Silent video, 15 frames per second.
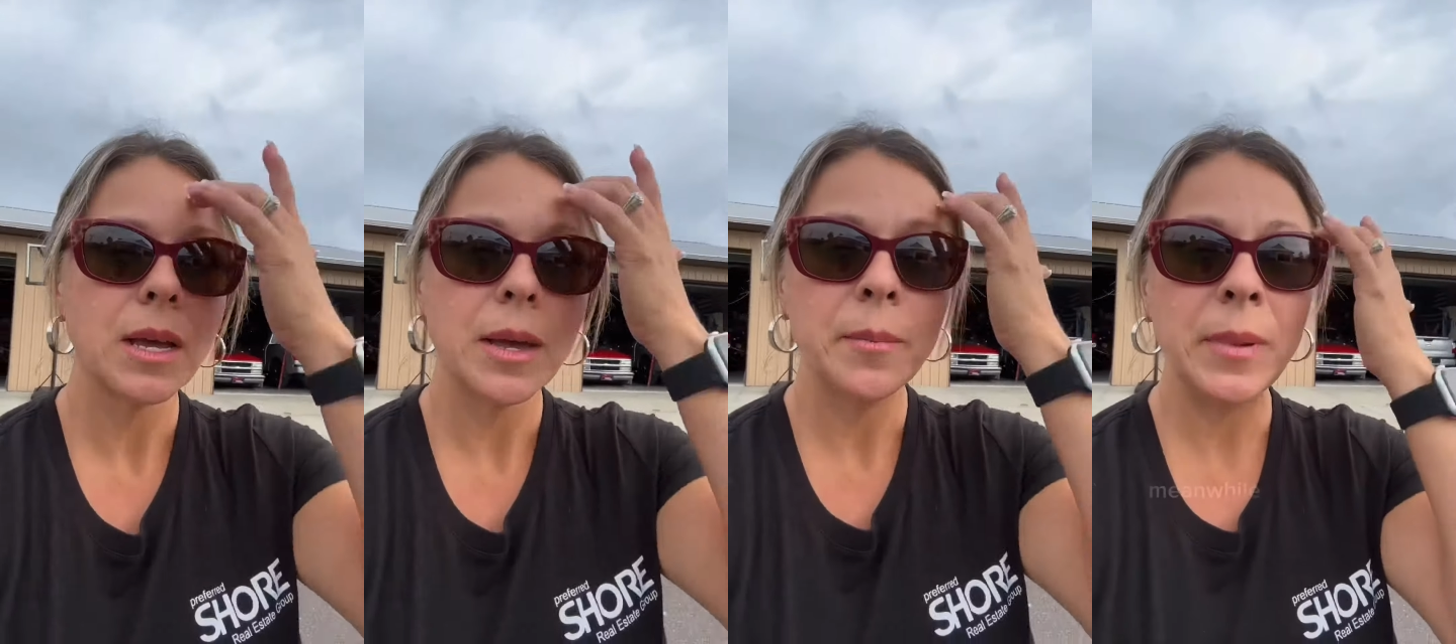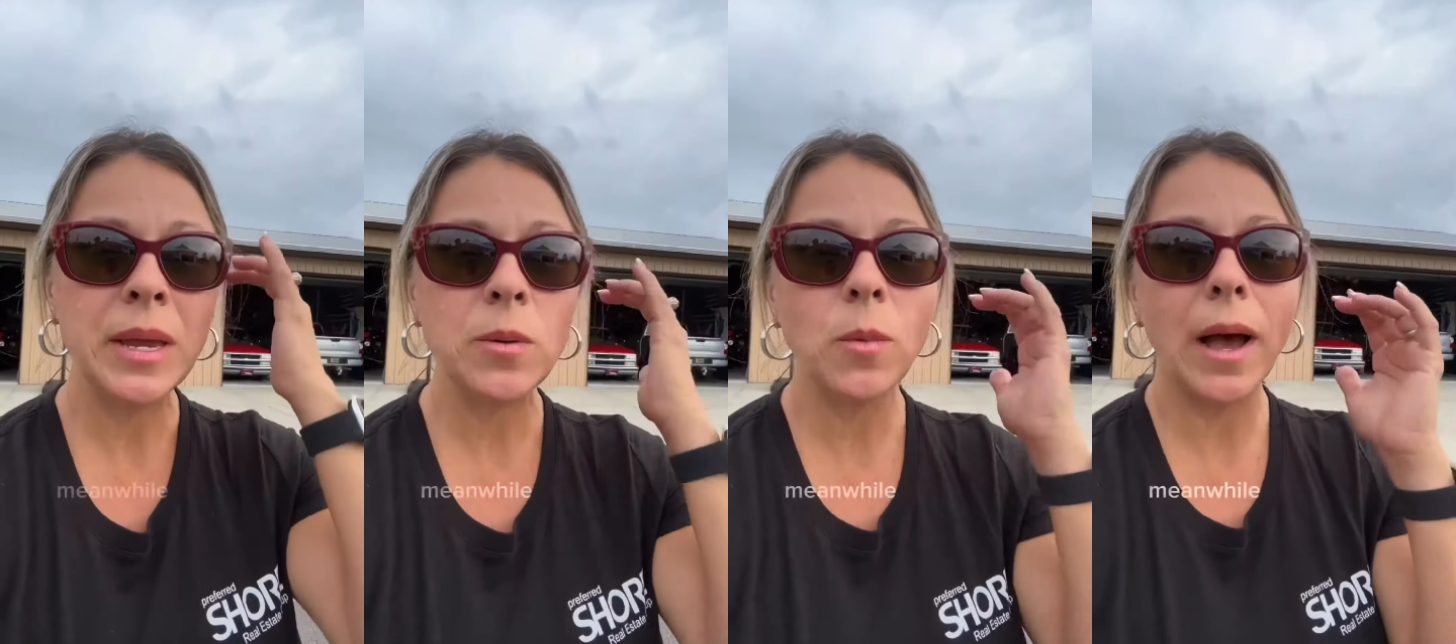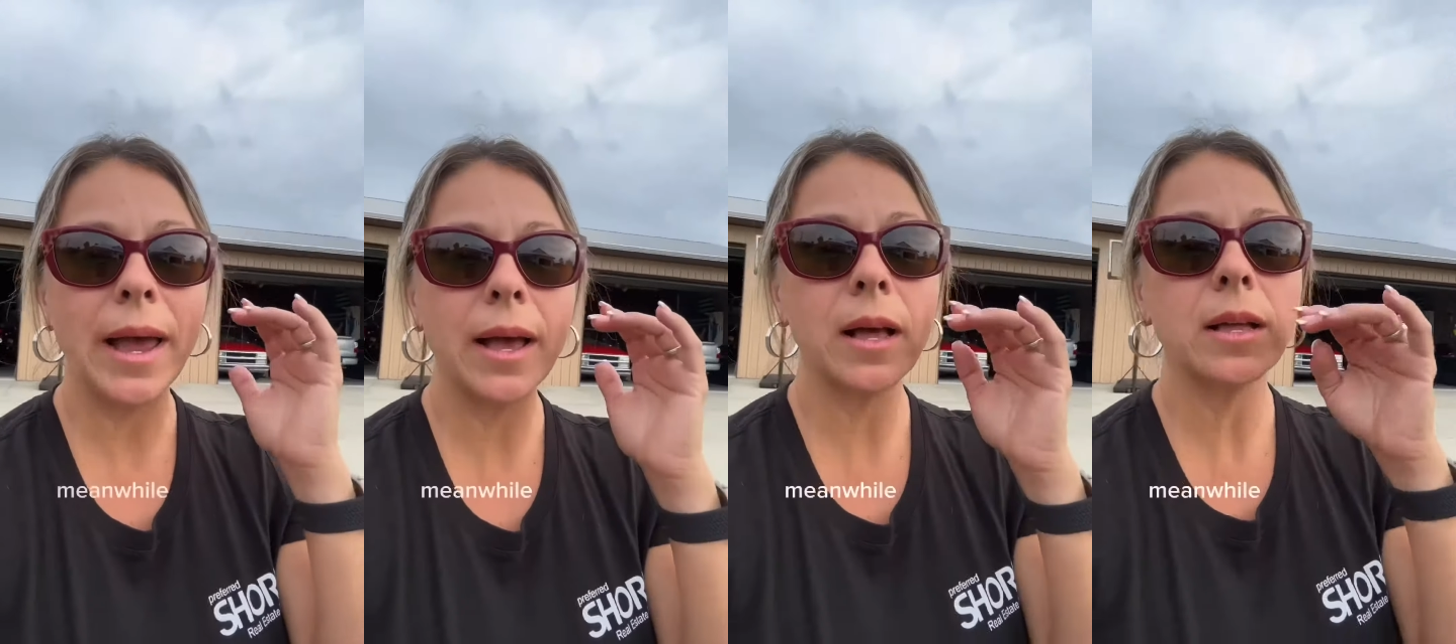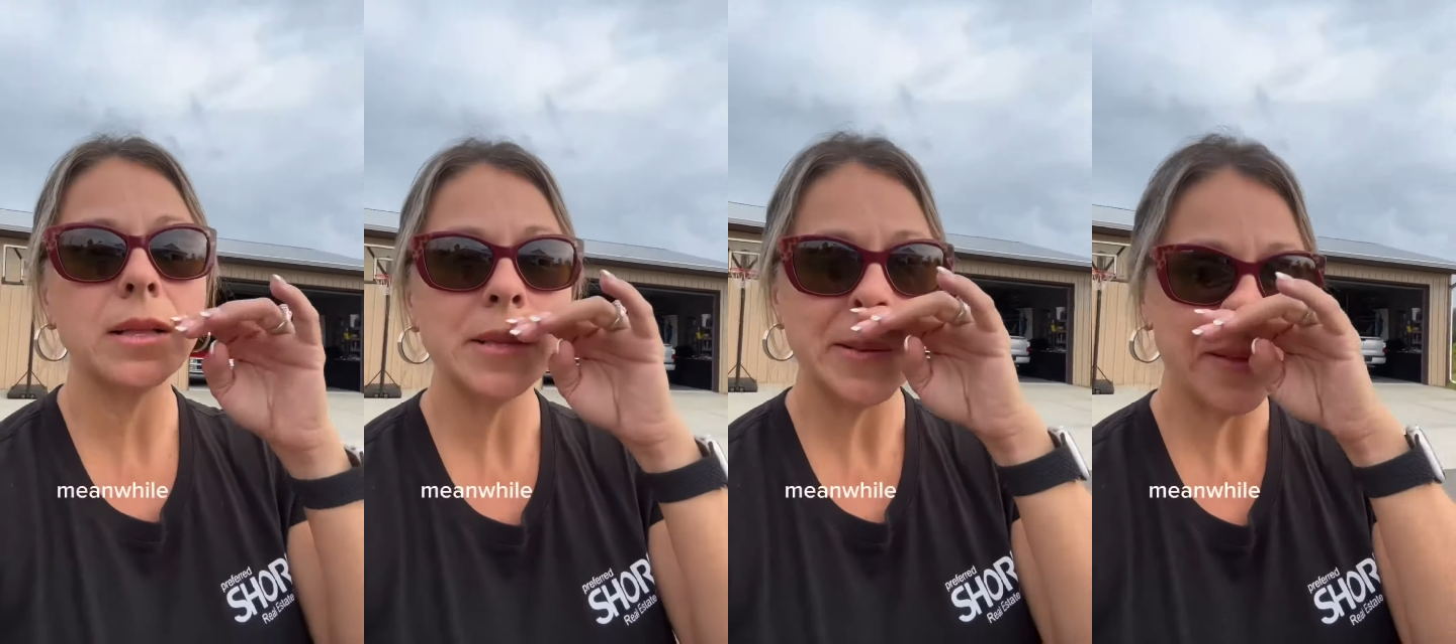
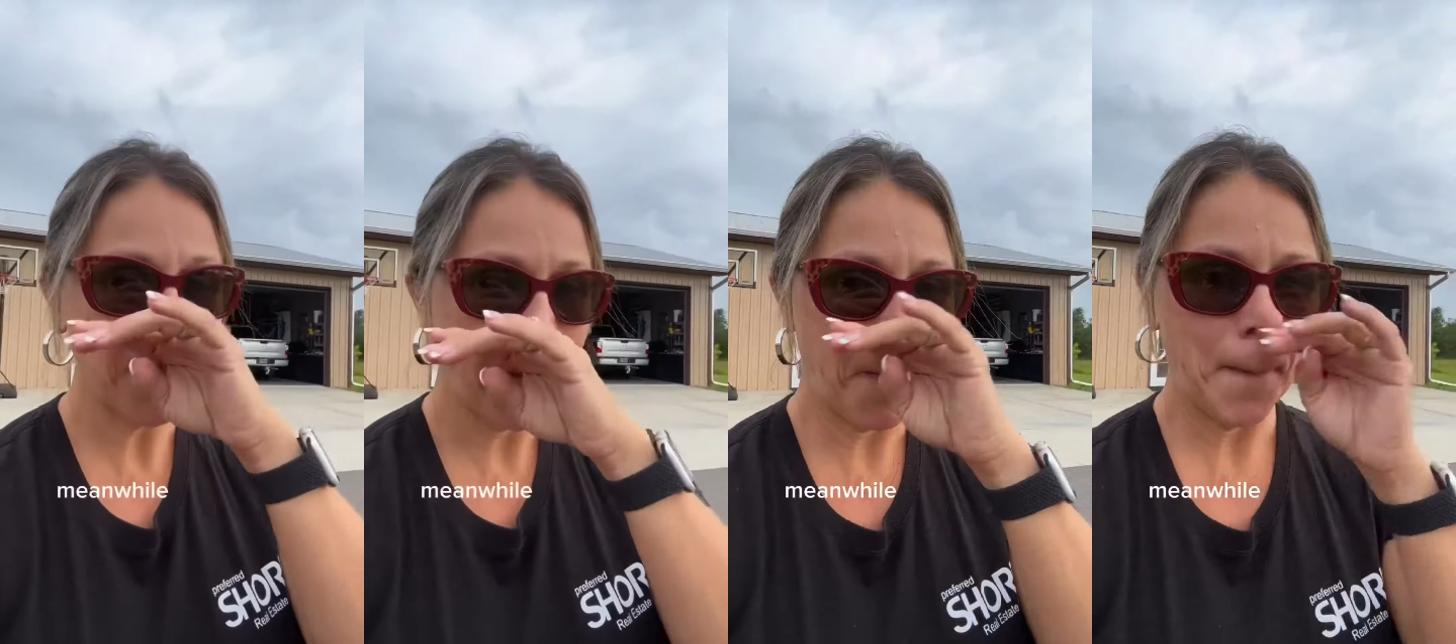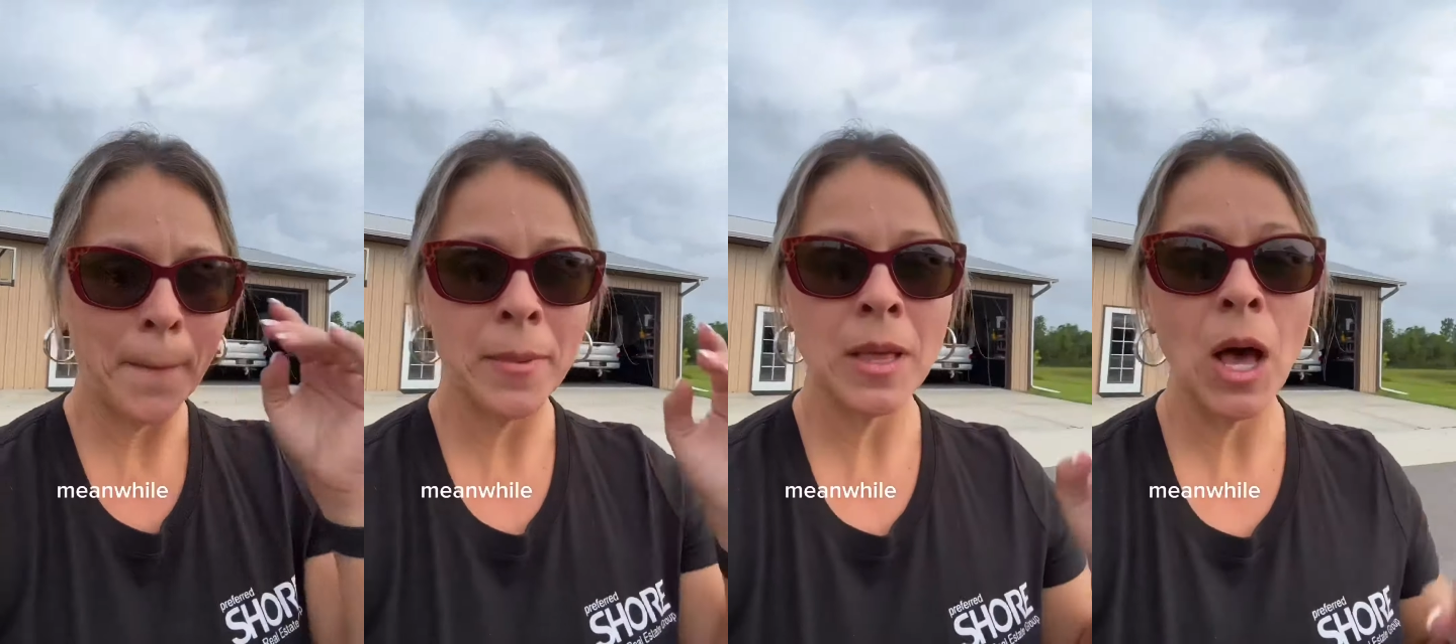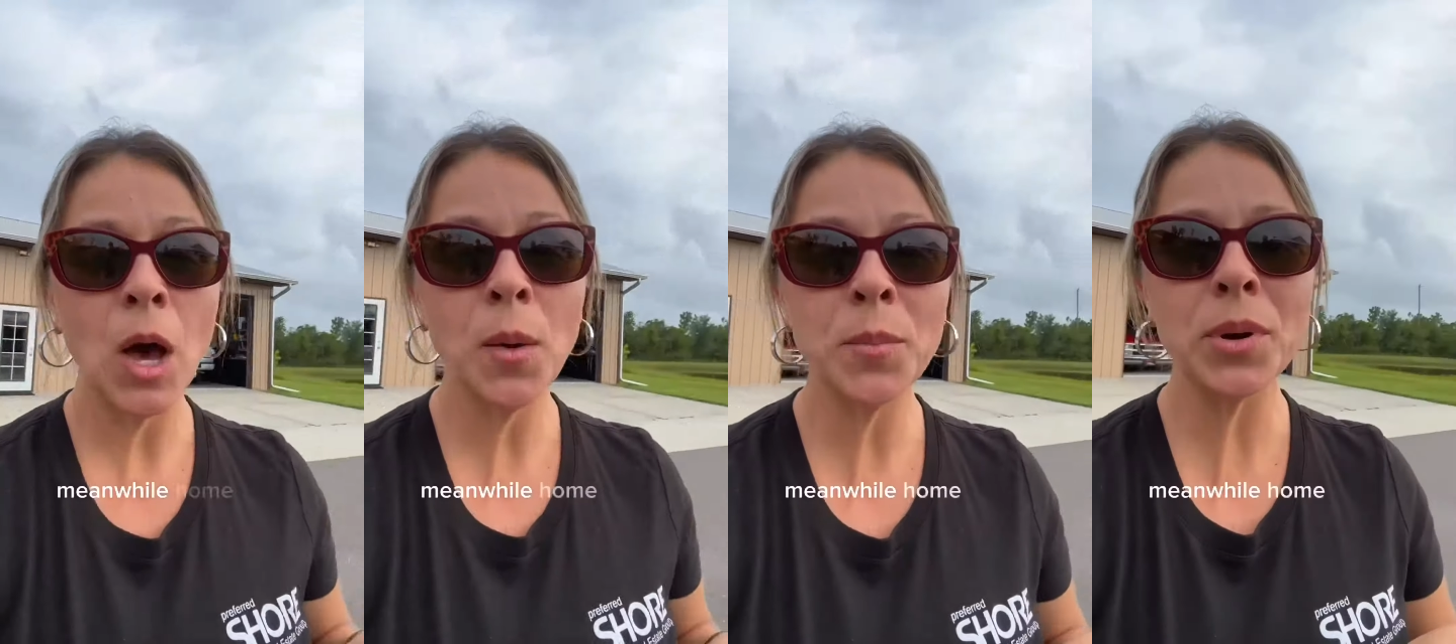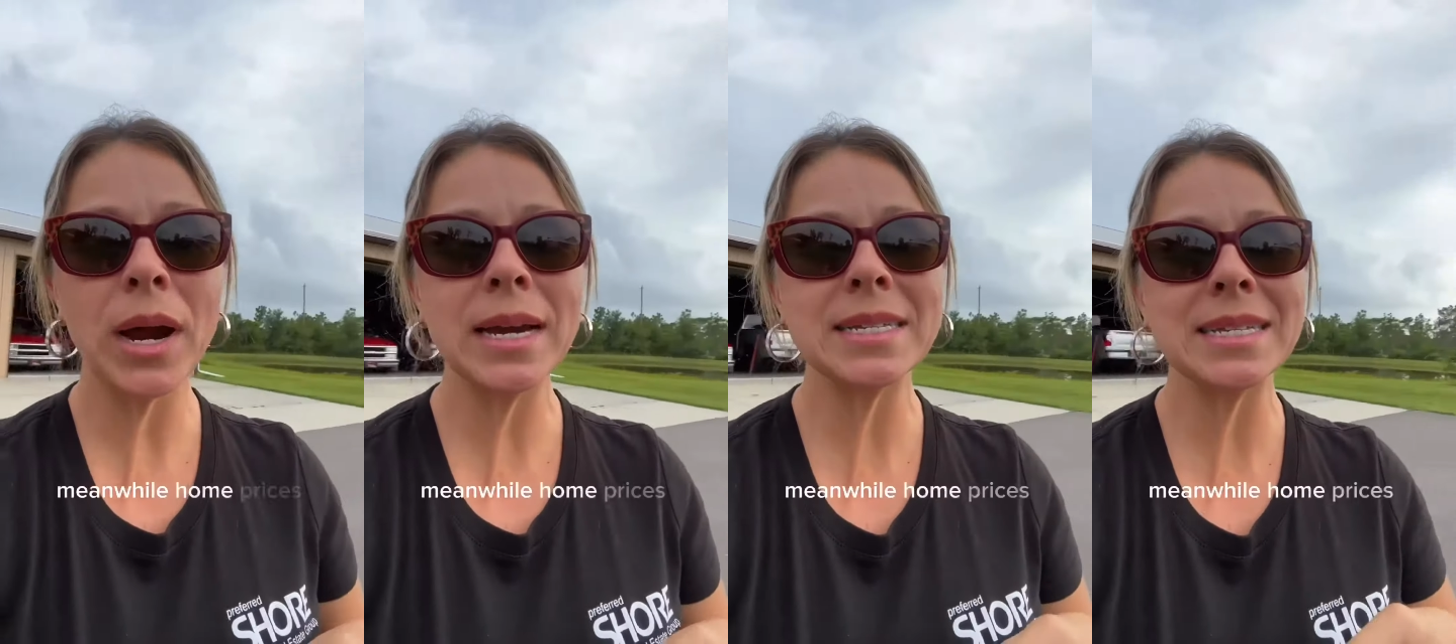Meanwhile, home
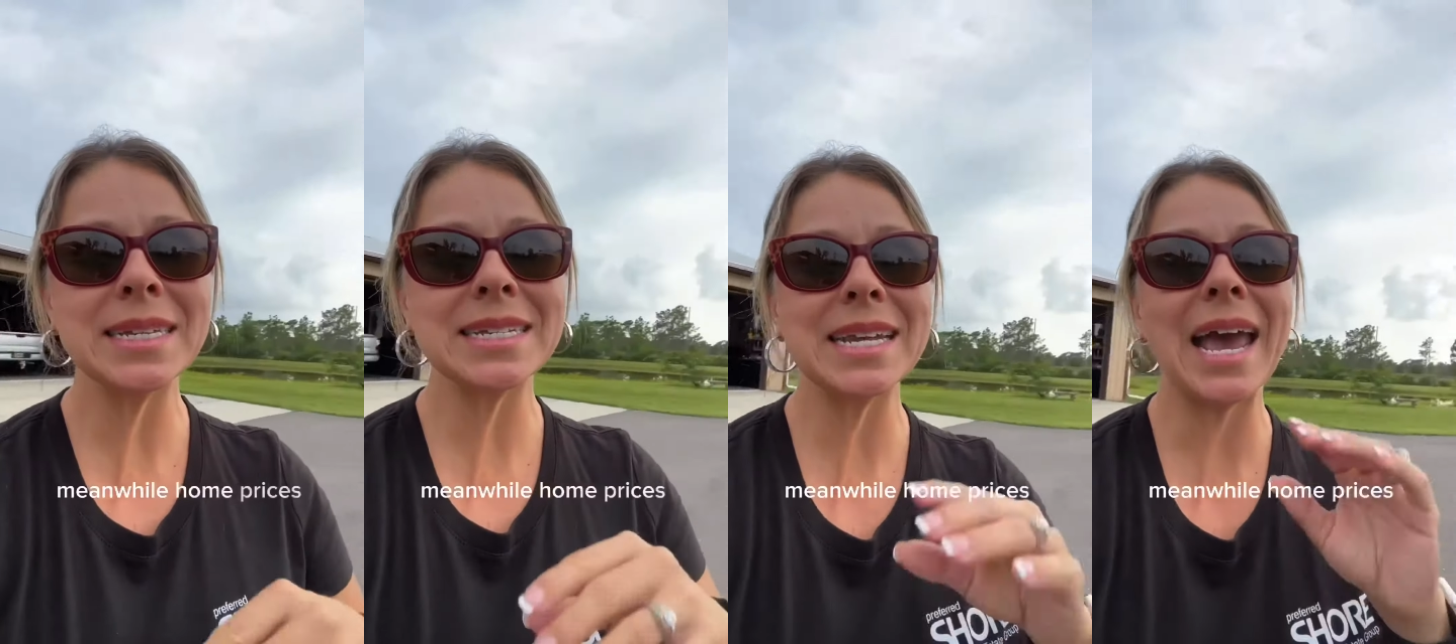prices